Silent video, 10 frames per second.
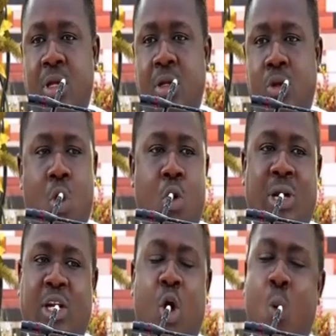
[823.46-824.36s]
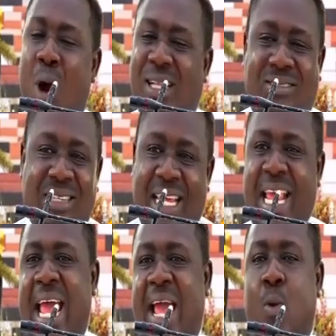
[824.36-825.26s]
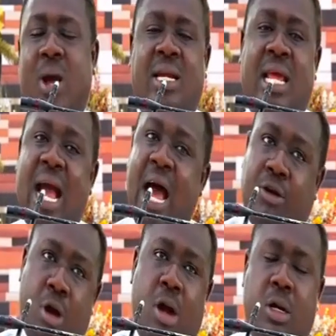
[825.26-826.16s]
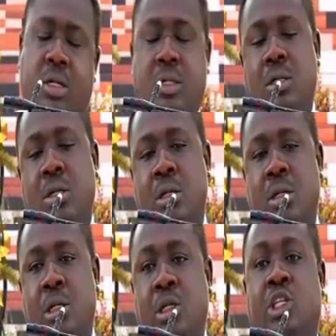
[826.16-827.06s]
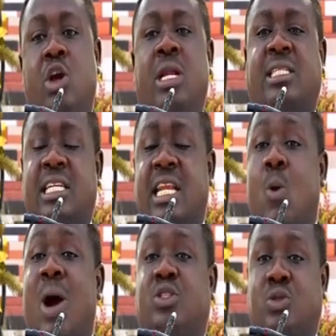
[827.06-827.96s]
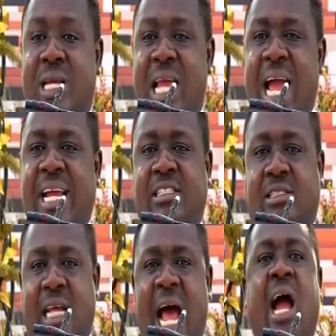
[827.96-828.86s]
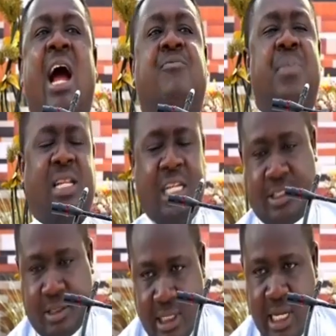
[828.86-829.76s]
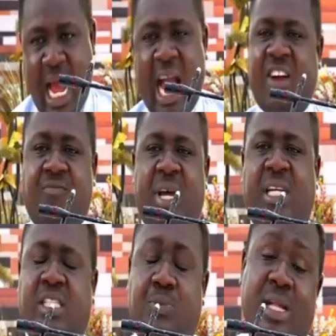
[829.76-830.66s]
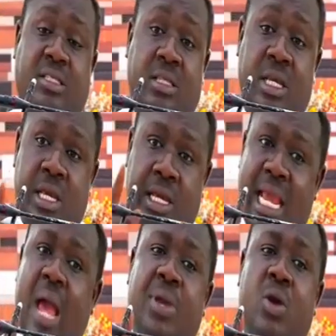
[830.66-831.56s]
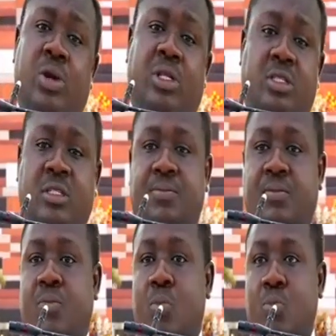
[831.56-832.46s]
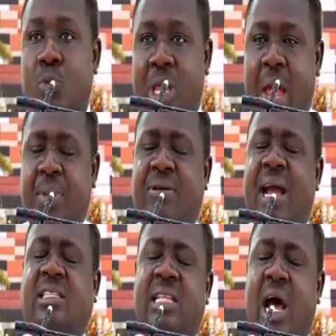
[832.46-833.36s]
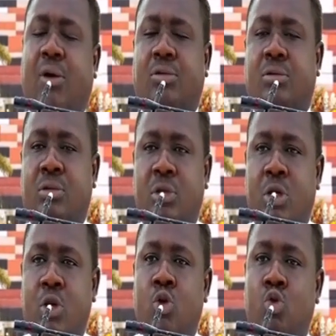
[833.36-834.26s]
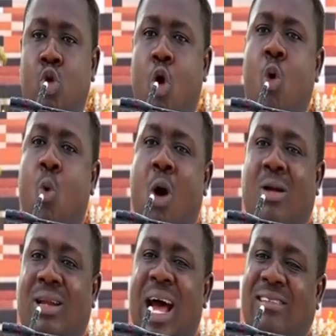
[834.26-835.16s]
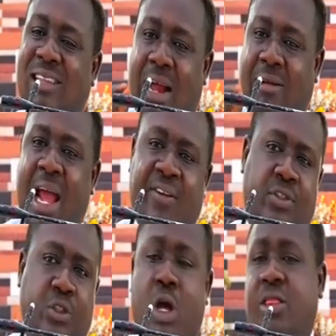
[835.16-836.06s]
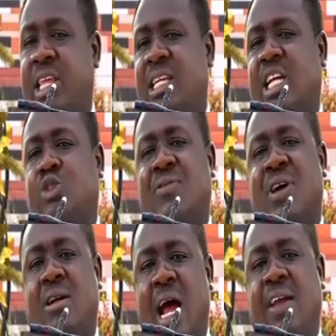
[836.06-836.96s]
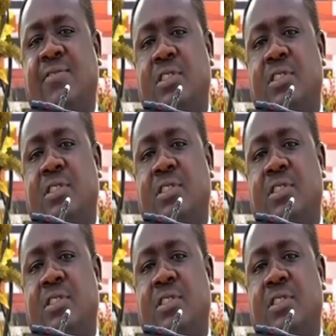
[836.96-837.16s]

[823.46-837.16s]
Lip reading: No, they don't want to hear when they are wrong. The only thing they want to hear is, I have made it. I have made it. But hear me right now. No one has arrived. Don't think that you have arrived.